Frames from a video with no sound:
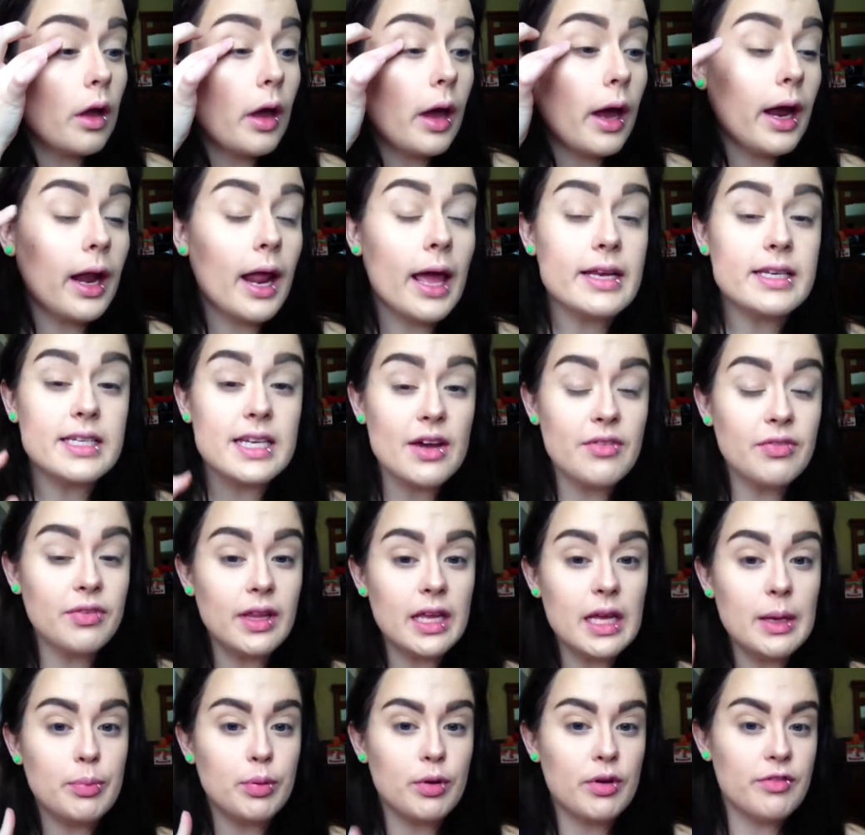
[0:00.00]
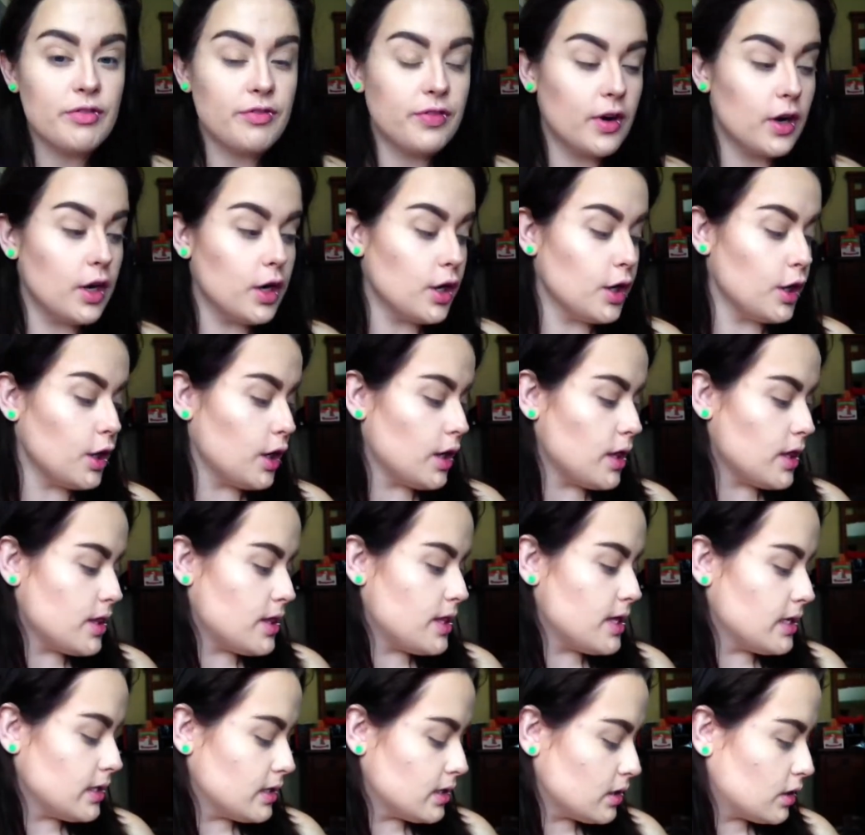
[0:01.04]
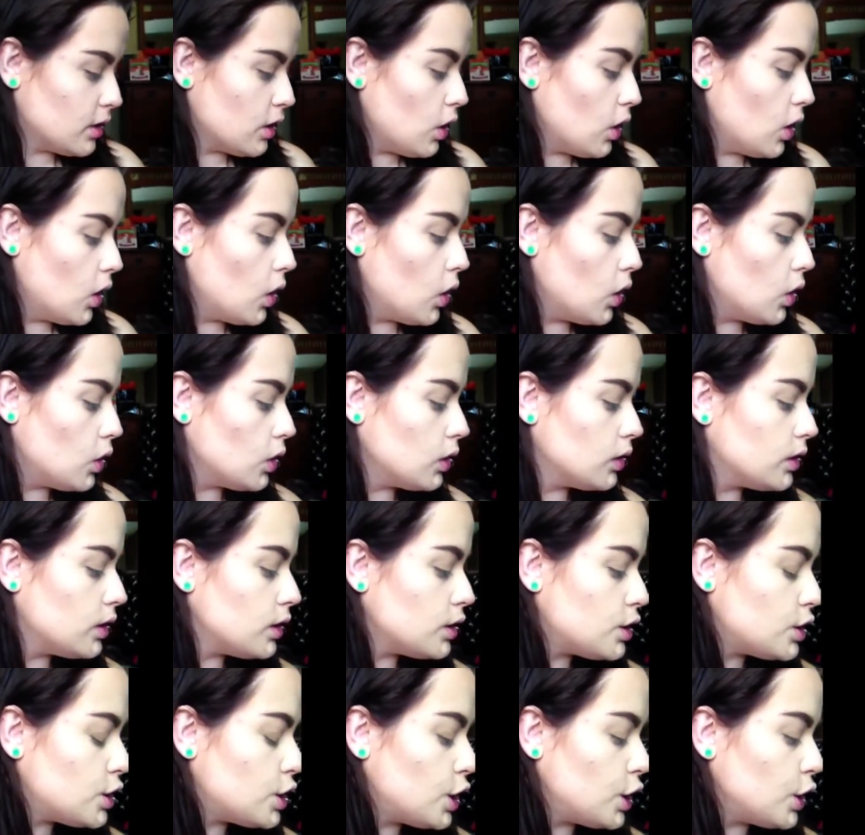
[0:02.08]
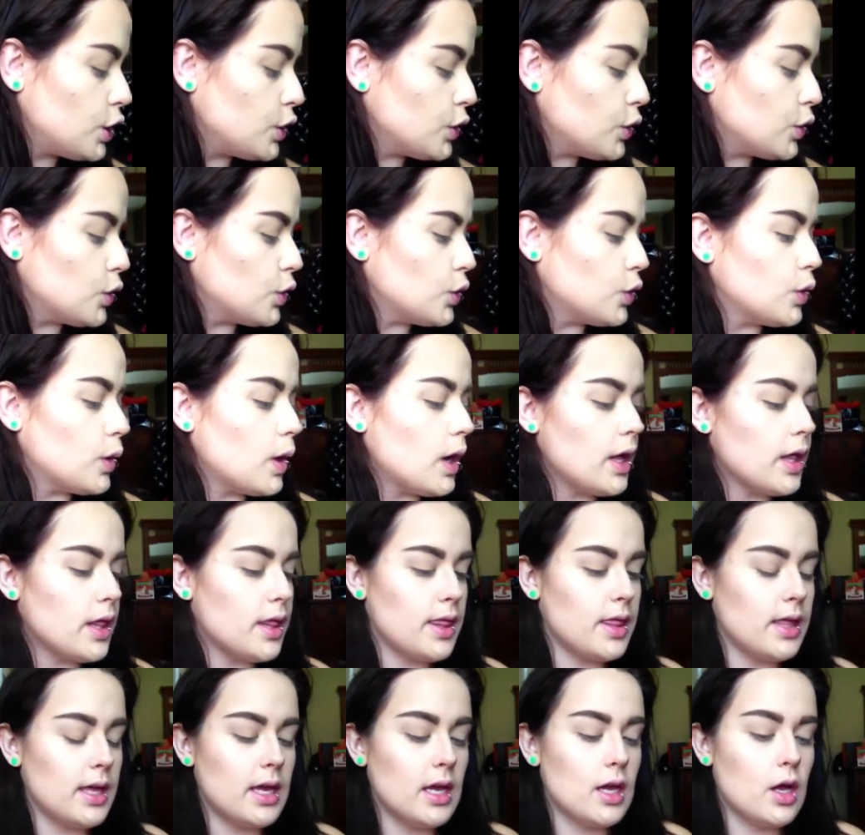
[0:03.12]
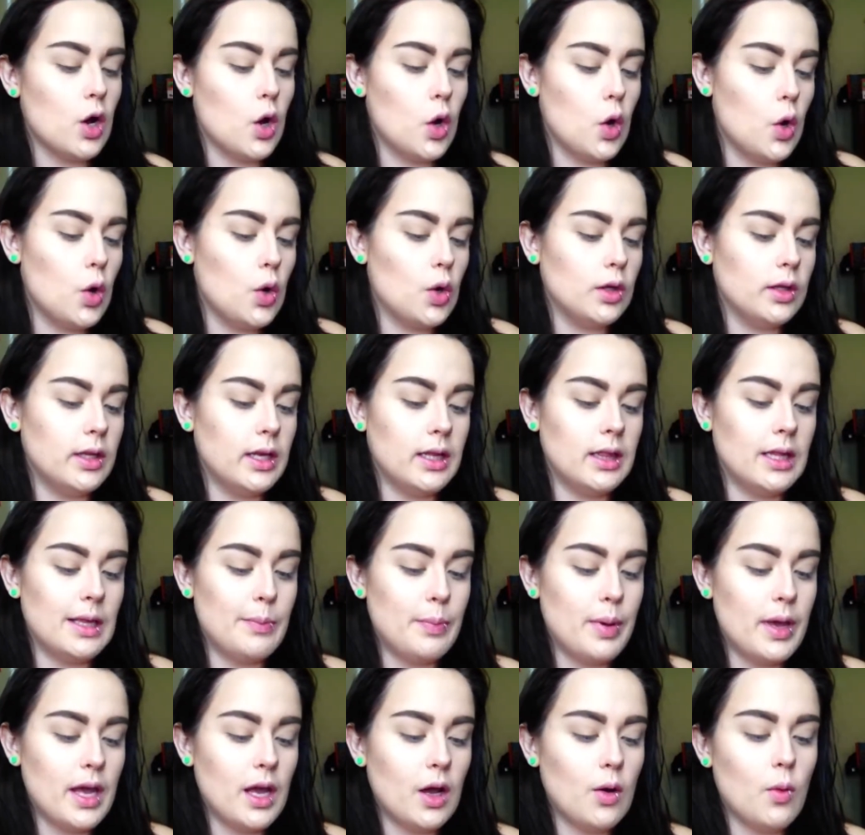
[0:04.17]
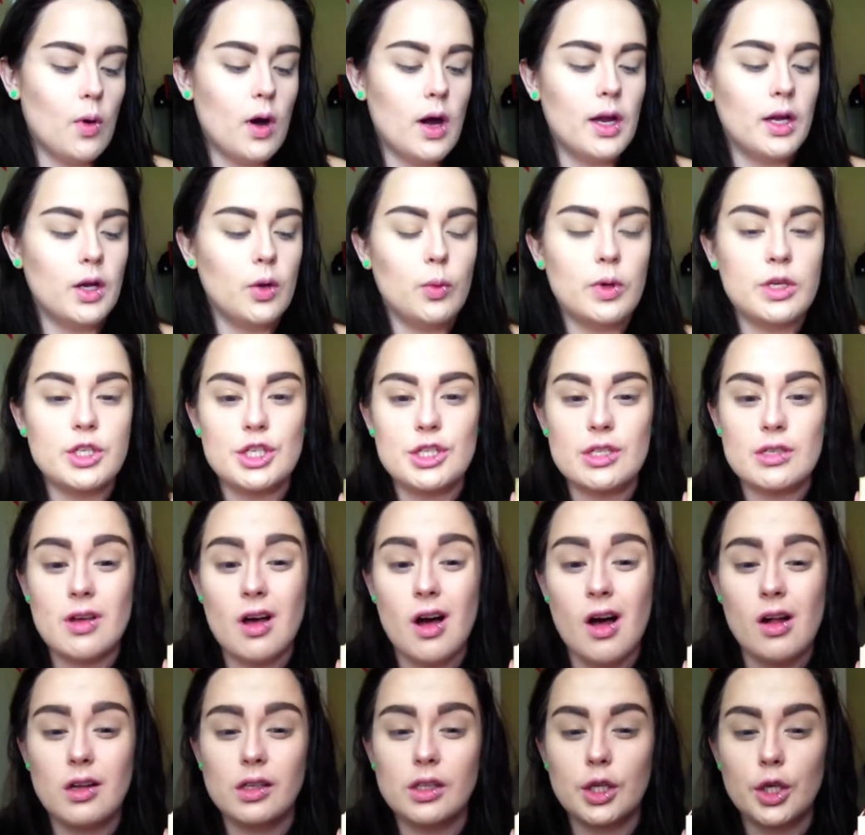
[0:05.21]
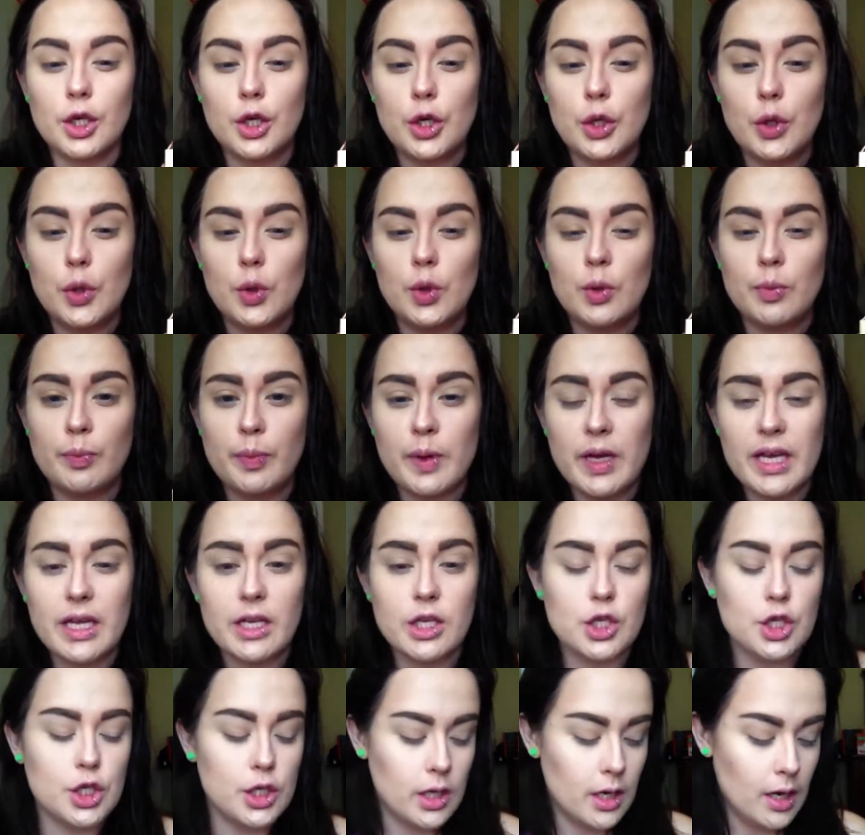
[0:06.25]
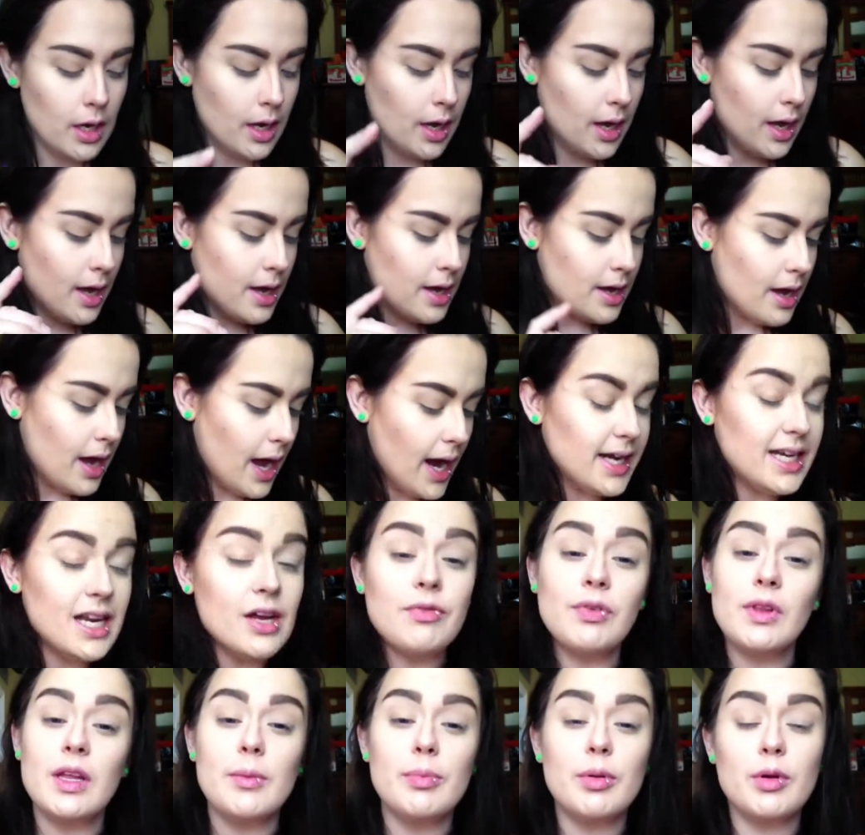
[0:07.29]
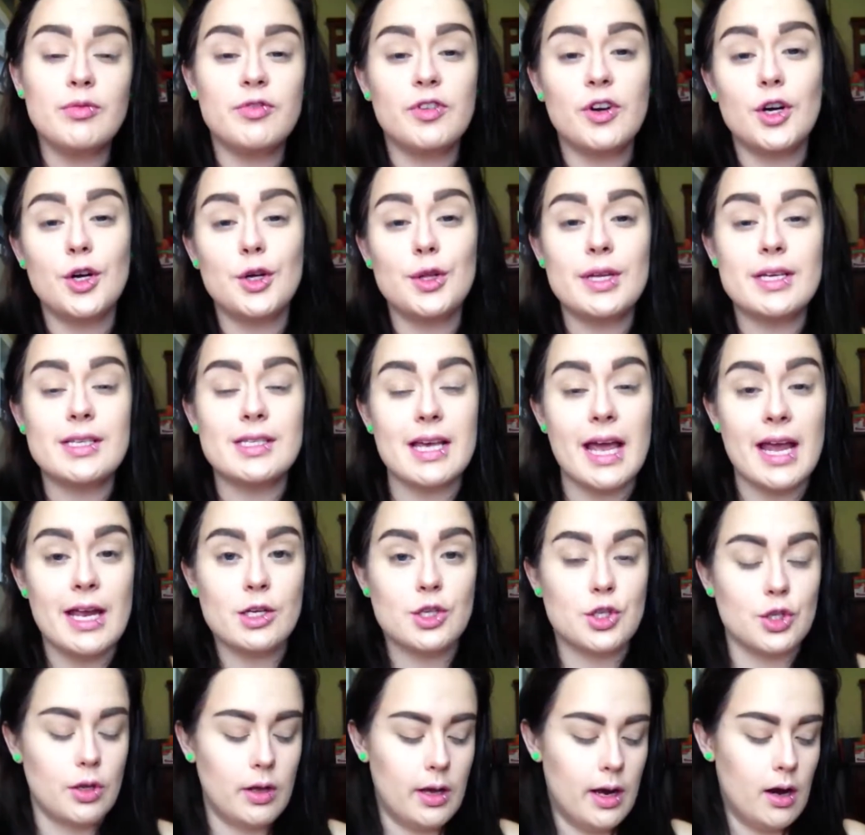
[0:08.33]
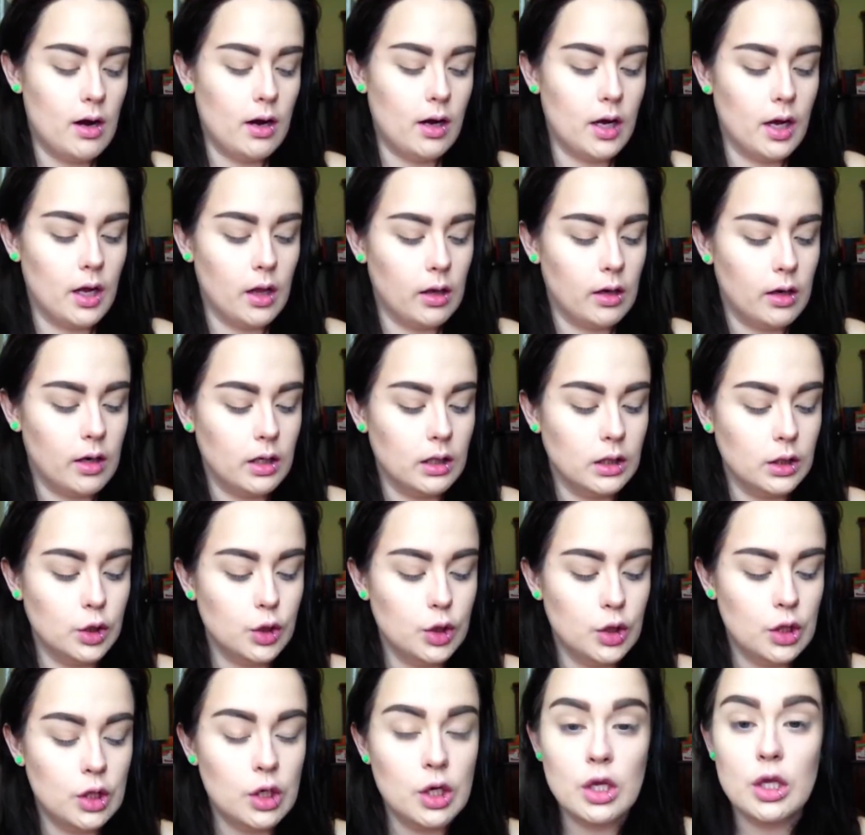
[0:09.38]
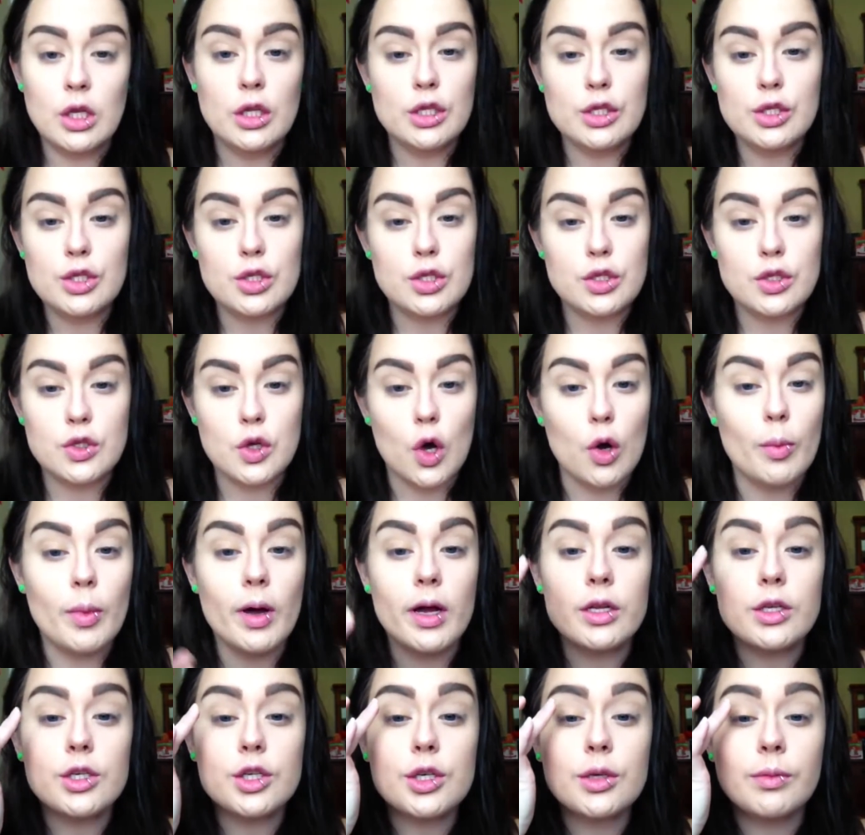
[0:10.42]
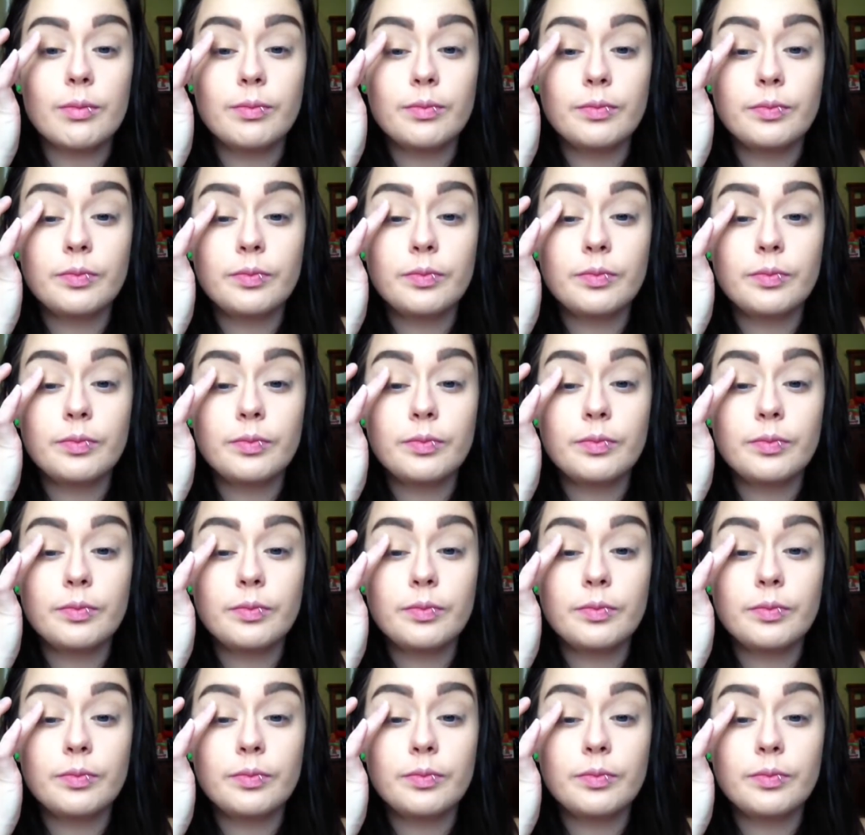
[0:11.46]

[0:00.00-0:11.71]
And I definitely prefer this gold to the gold in the pink one, which is called Nude Beach. I definitely prefer this Angel Hair color so much.